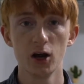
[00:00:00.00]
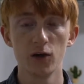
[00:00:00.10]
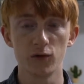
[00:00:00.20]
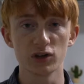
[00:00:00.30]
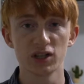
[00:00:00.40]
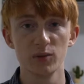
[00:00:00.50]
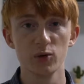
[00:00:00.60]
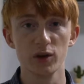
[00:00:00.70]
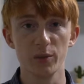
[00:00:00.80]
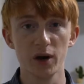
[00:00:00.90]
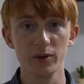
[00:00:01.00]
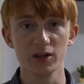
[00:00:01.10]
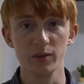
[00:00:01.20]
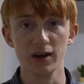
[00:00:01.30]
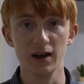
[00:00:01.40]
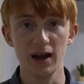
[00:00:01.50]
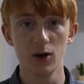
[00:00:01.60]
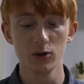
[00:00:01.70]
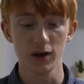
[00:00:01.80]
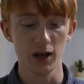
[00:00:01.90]
For example, the apartment I'm in
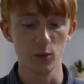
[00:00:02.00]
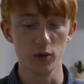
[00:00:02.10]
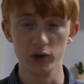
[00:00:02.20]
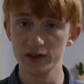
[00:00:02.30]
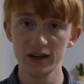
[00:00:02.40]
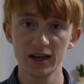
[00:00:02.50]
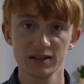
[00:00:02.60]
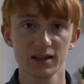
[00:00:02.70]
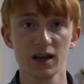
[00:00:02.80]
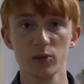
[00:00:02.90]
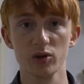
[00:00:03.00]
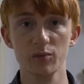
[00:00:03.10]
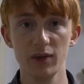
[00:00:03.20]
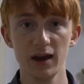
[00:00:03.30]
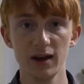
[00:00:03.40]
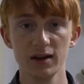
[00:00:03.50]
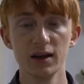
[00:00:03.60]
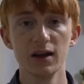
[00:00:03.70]
now came with a desk, came with a bed,